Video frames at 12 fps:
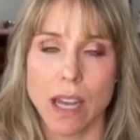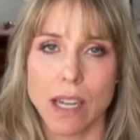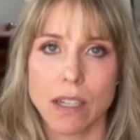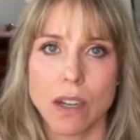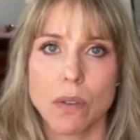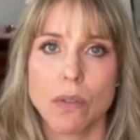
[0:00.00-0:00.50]
I
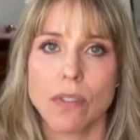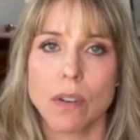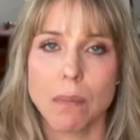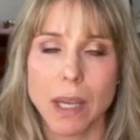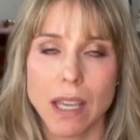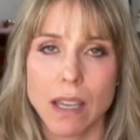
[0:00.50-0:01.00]
know for
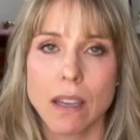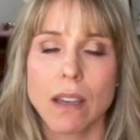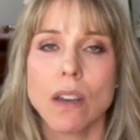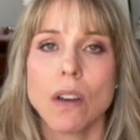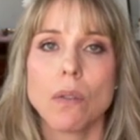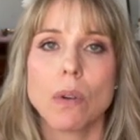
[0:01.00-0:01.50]
me,
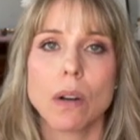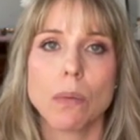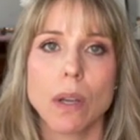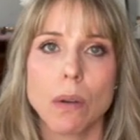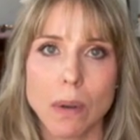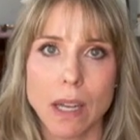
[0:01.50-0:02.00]
when
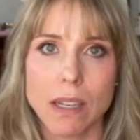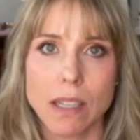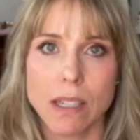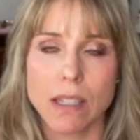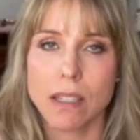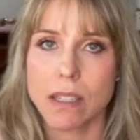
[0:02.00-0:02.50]
we went
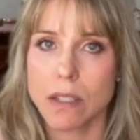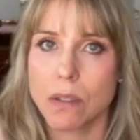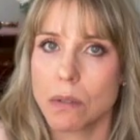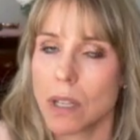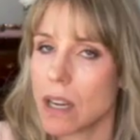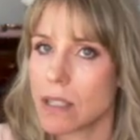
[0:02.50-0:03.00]

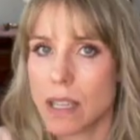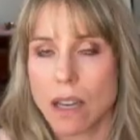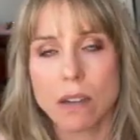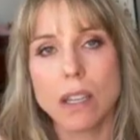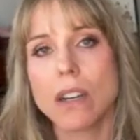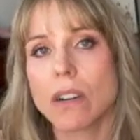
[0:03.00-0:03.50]
into
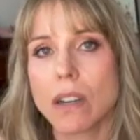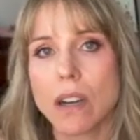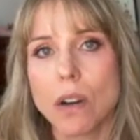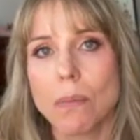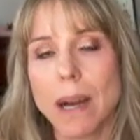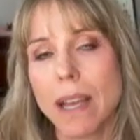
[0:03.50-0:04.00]
lockdown a year
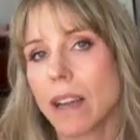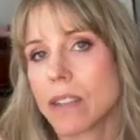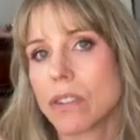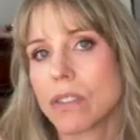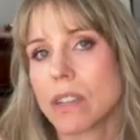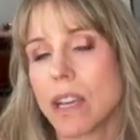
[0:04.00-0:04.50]
ago, my
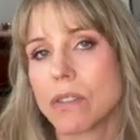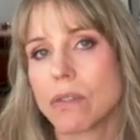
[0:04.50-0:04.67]
exercise